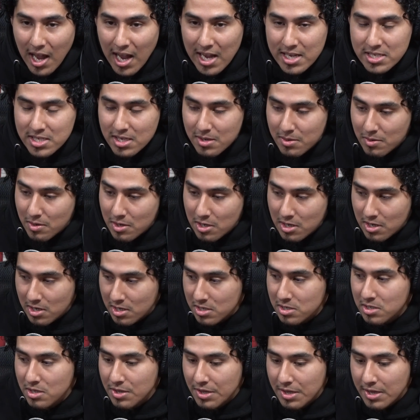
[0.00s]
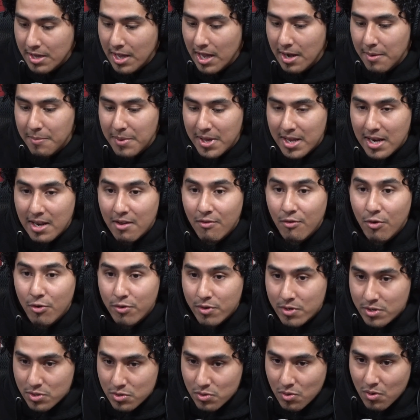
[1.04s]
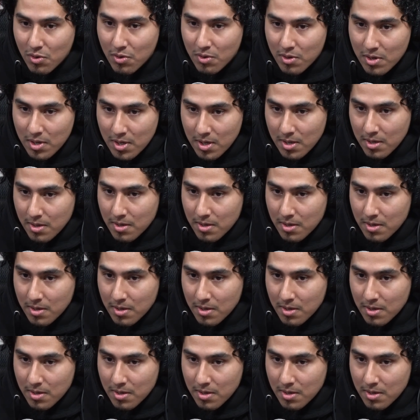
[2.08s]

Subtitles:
There got to be a level of control.